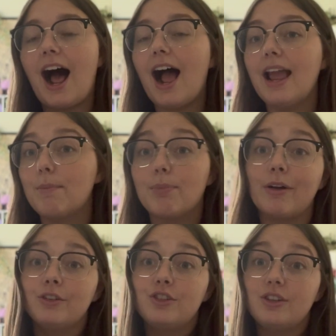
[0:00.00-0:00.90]

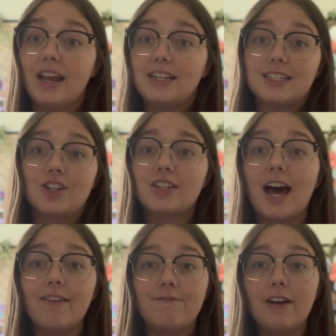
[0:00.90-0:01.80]
it's just
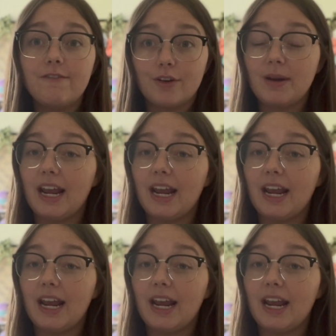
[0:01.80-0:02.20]
not fun for me